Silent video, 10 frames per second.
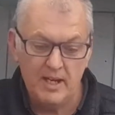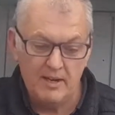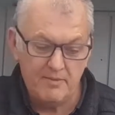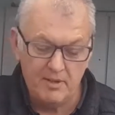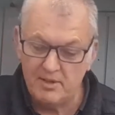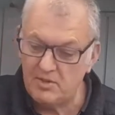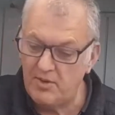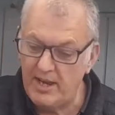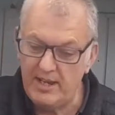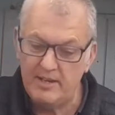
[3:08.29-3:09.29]
I've got a
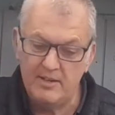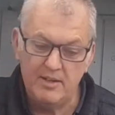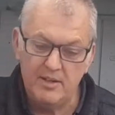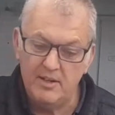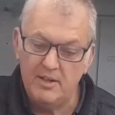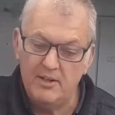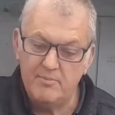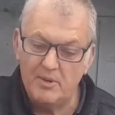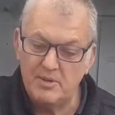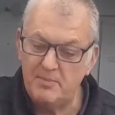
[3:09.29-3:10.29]
tray of
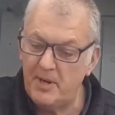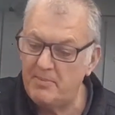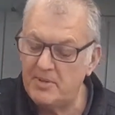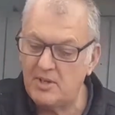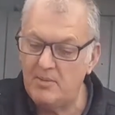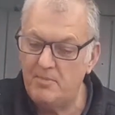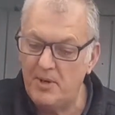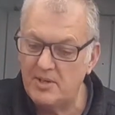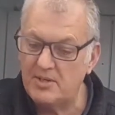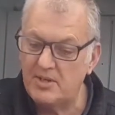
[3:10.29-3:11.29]
multi-purpose
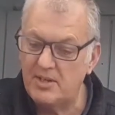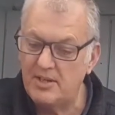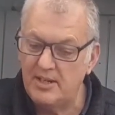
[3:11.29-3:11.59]
compost,